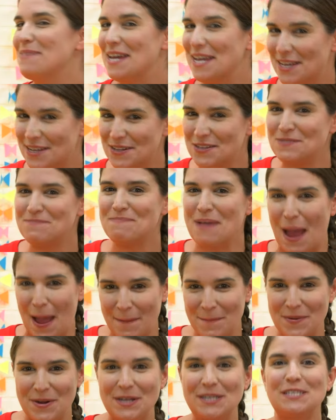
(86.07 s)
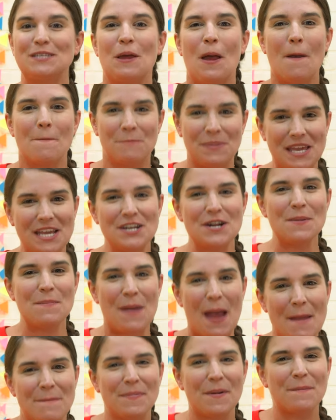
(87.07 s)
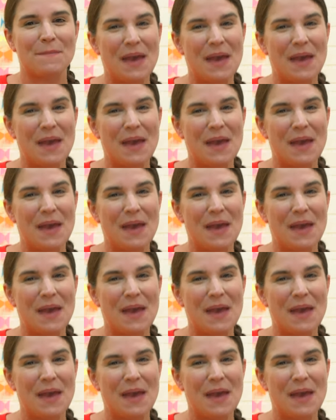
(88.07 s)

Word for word: pickled peppers Peter Piper